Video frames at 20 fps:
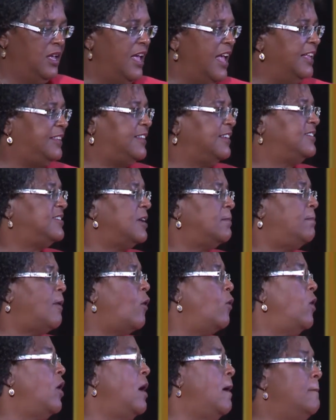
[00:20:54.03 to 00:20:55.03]
It is
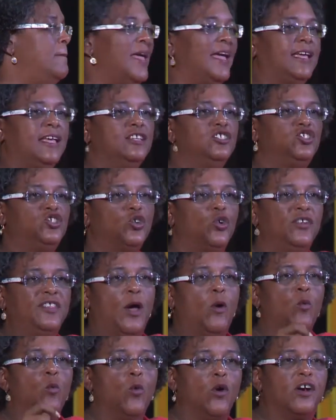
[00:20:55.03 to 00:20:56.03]
about making sure
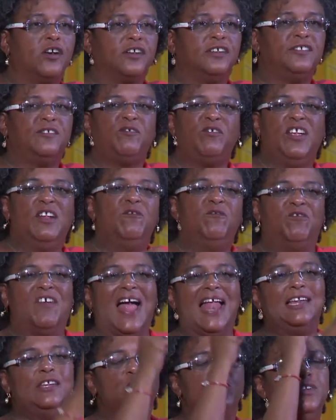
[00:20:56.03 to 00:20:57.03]
that workers feel
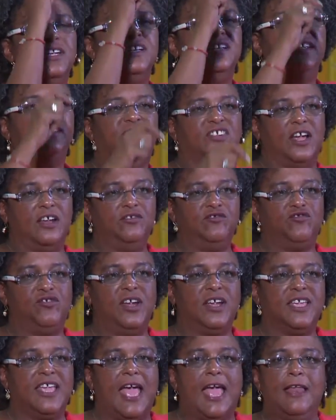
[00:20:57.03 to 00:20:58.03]
valued in this country
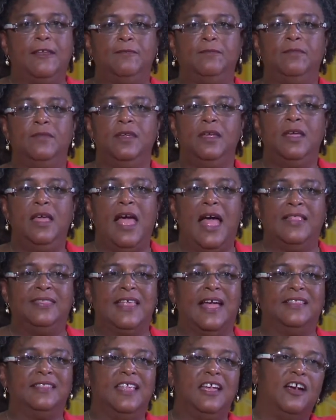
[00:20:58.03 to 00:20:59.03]
again and
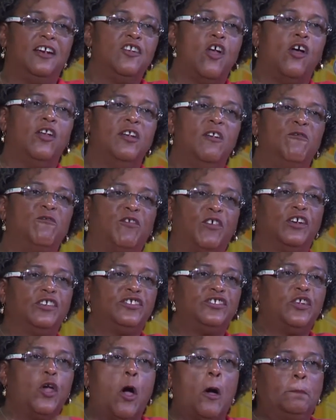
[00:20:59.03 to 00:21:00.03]
that they are not the
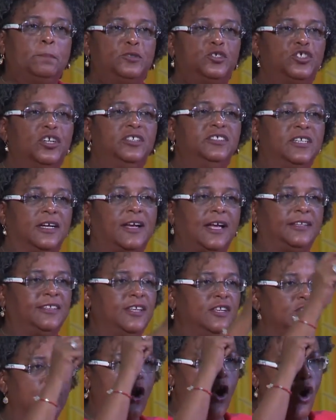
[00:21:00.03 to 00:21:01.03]
first option to cut
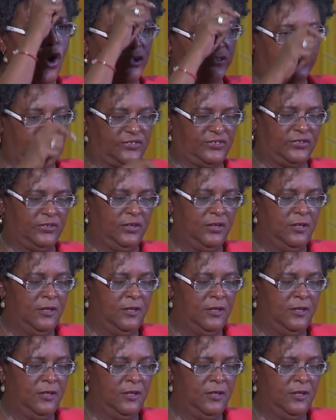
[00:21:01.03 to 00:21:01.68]
in costs.